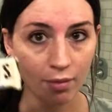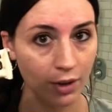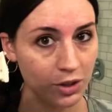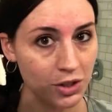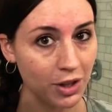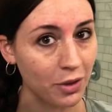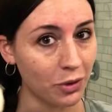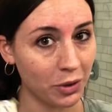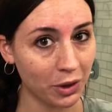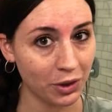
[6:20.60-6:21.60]
just got
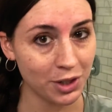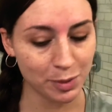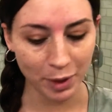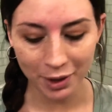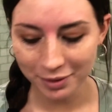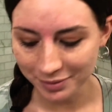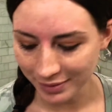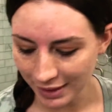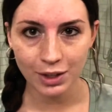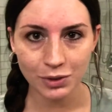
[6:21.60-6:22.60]
thrown a Hershey's bar.
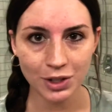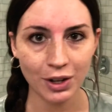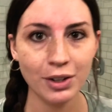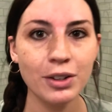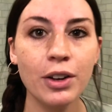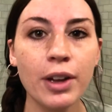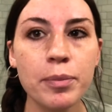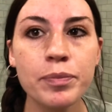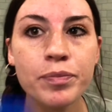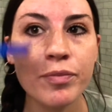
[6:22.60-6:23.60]
Thank you, John. Okay,
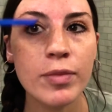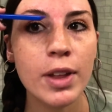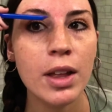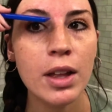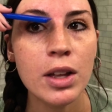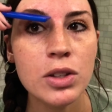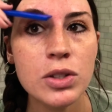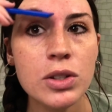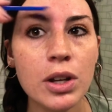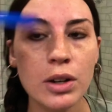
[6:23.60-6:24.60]

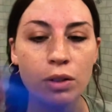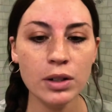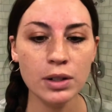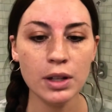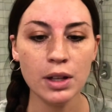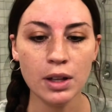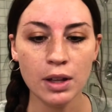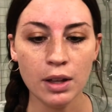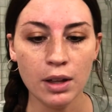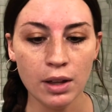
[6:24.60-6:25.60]
so
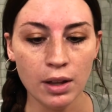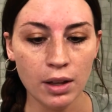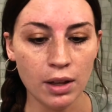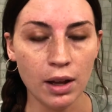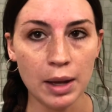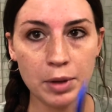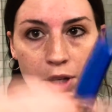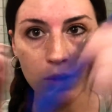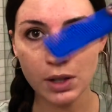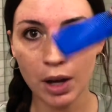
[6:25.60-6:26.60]
I'm gonna
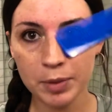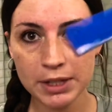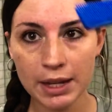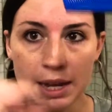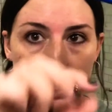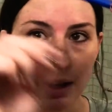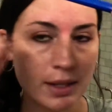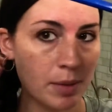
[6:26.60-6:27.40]
use the opposite hand because I'm